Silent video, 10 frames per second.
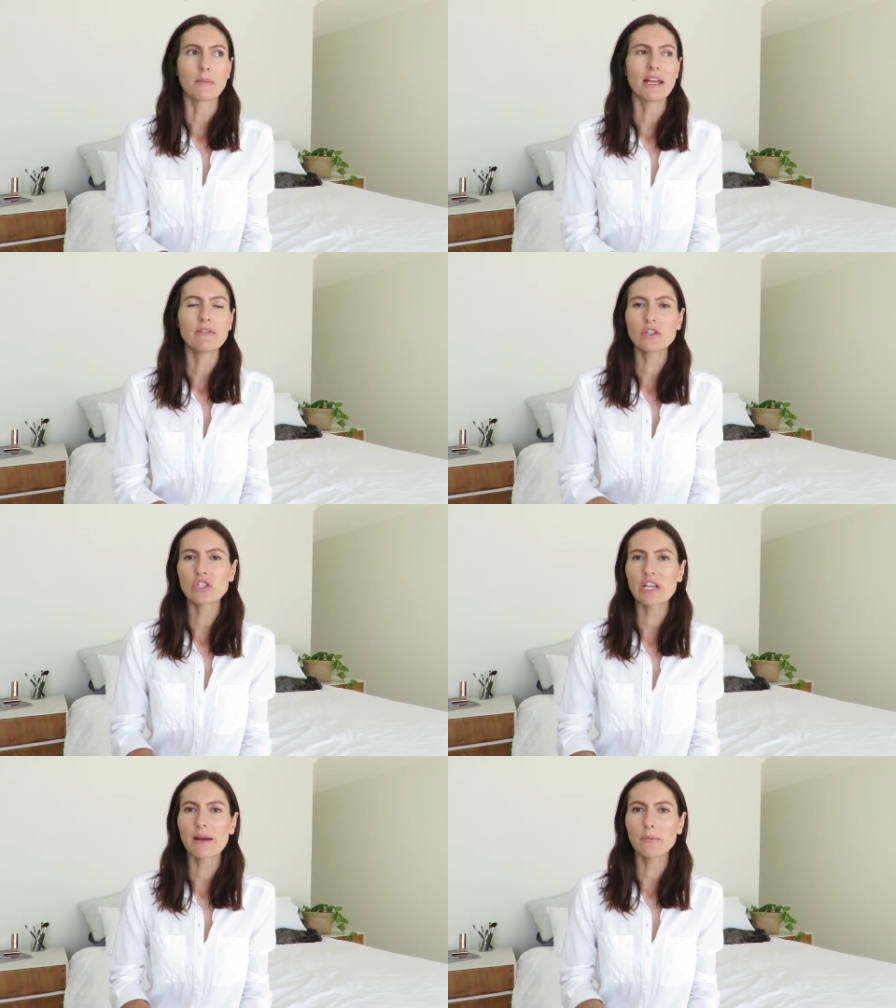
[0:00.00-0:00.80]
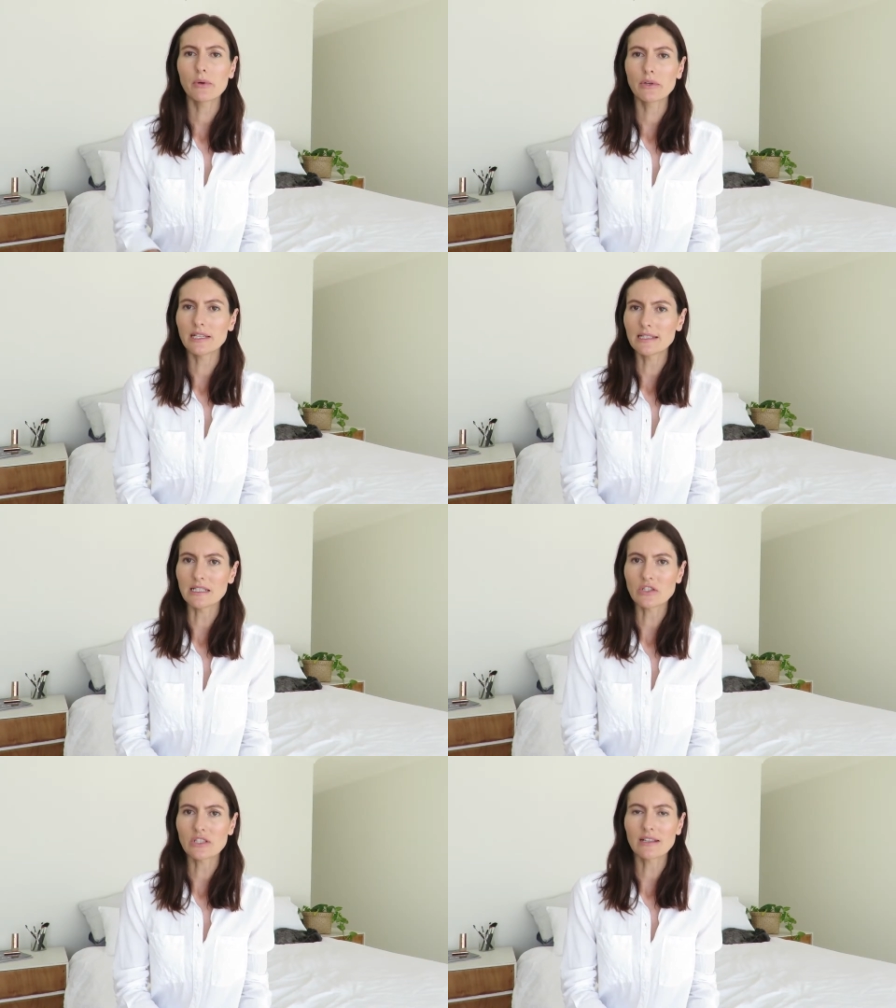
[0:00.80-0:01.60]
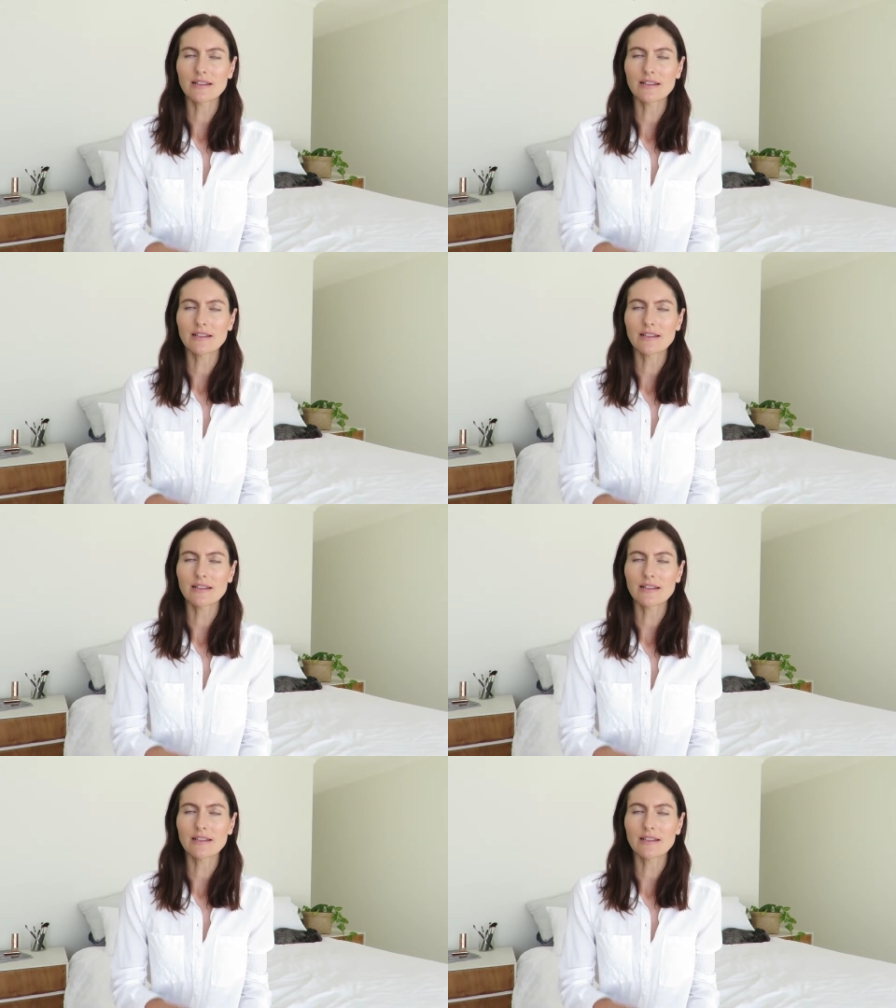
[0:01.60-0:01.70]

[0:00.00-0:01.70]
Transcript: even shampoo and conditioner.